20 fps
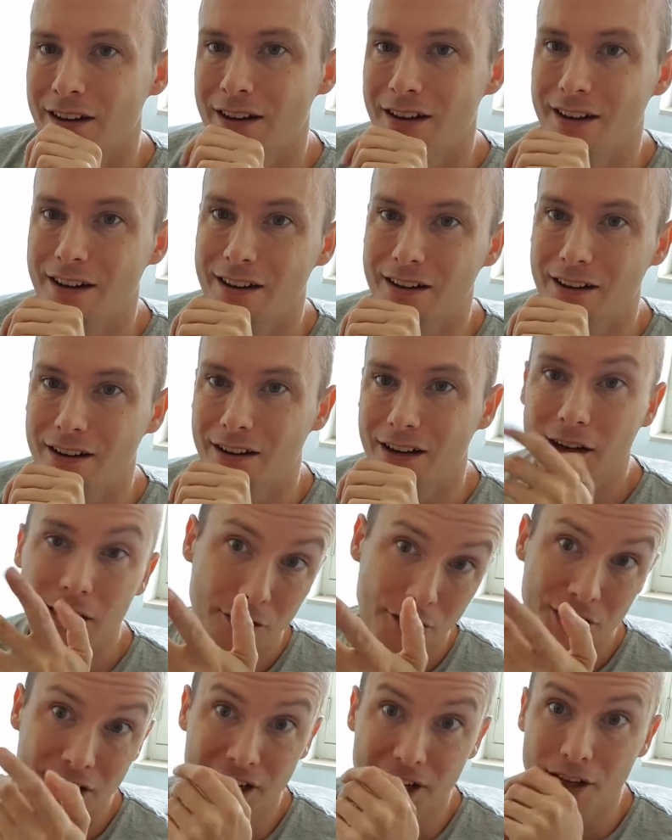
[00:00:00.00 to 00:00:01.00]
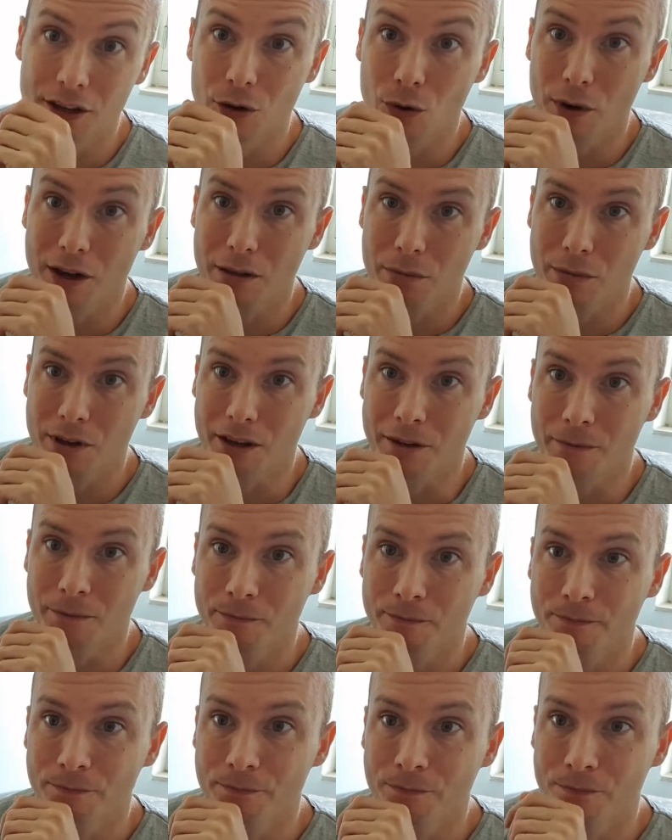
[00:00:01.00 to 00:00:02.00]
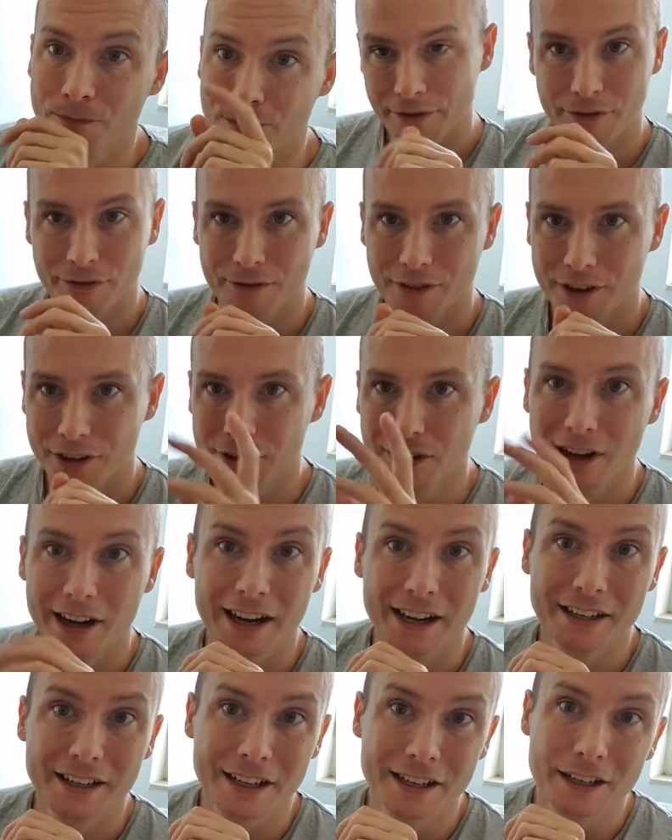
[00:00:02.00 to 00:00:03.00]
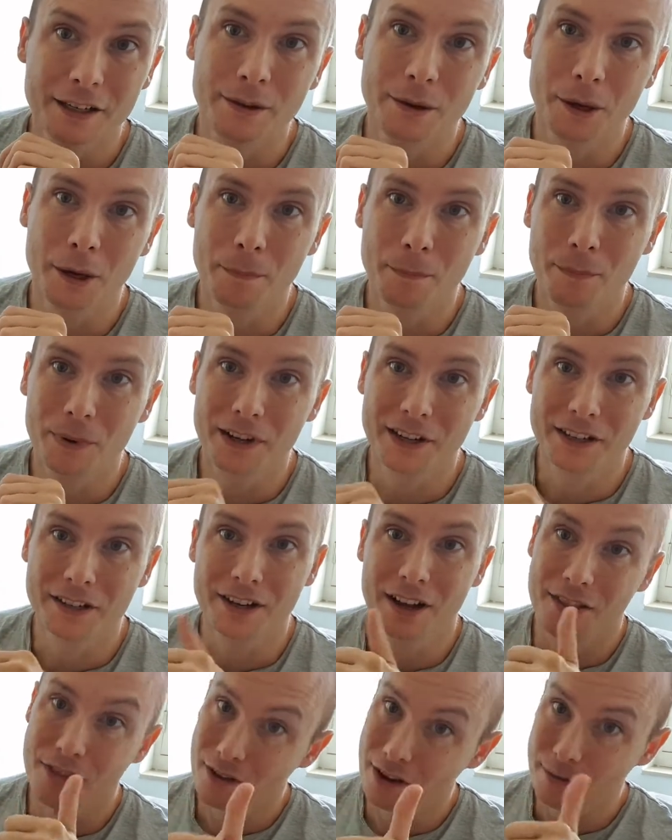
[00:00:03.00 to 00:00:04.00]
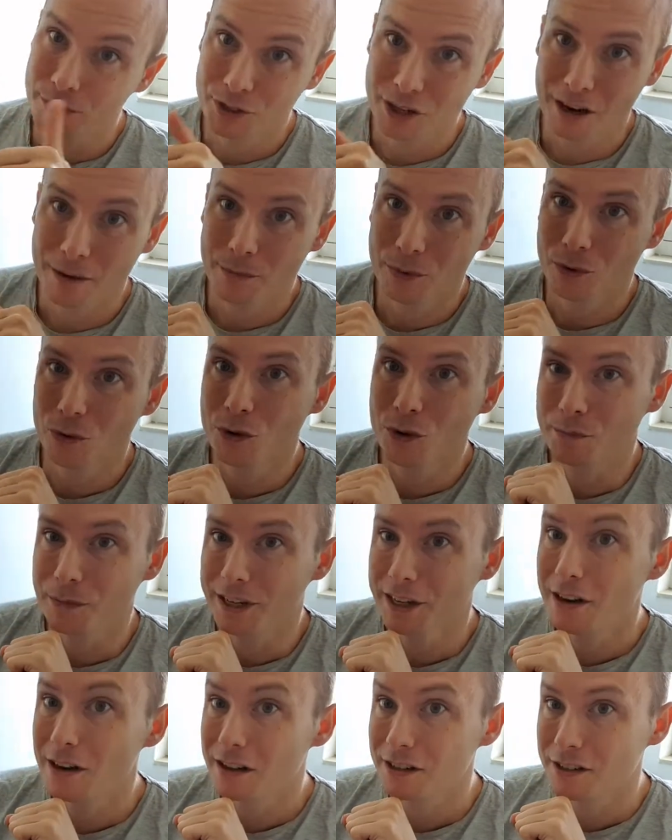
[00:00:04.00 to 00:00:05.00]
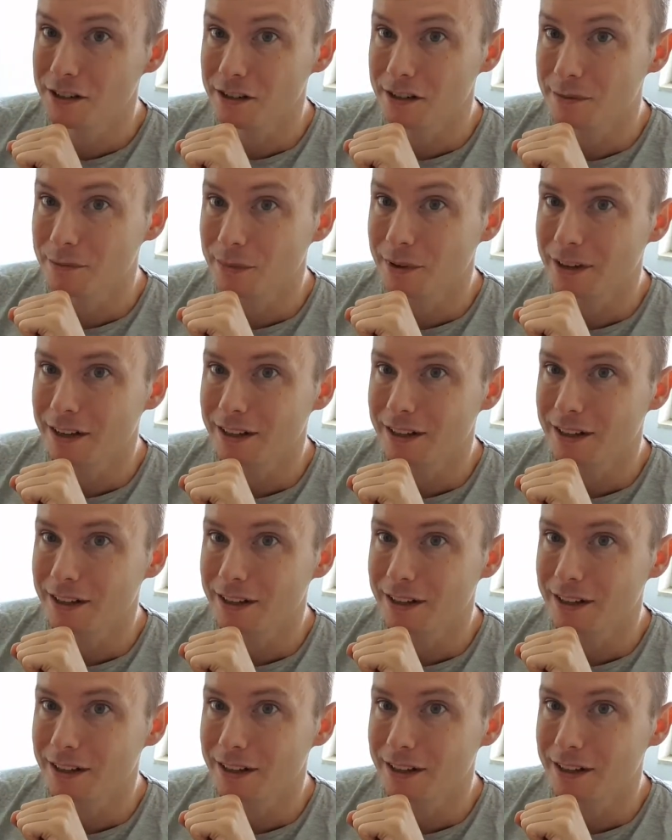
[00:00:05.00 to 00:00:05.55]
And I'll take you with me. If you liked it, please a thumbs up would be awesome.